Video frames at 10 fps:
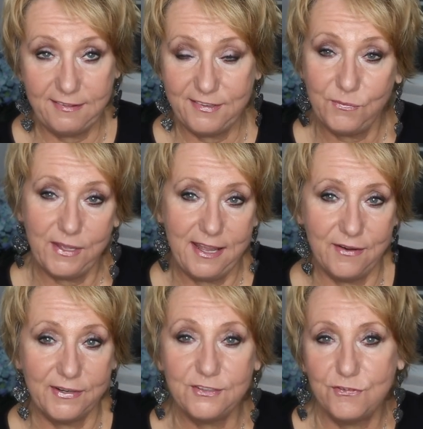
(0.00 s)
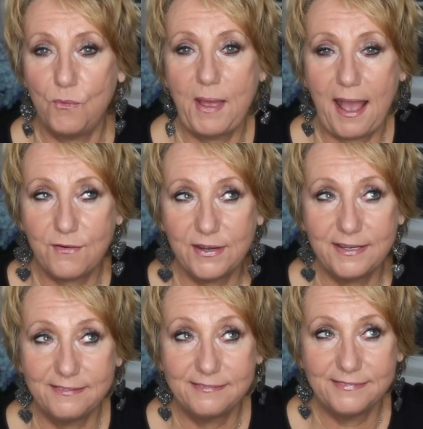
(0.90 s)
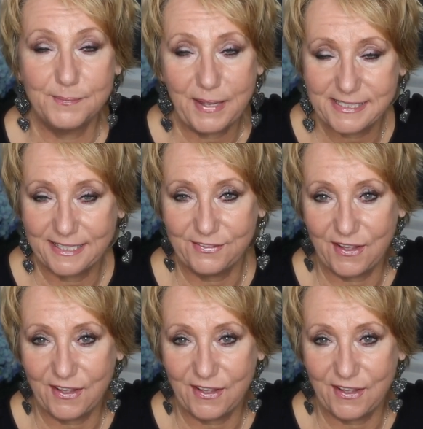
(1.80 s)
It's only hair. It'll grow back, right? It might take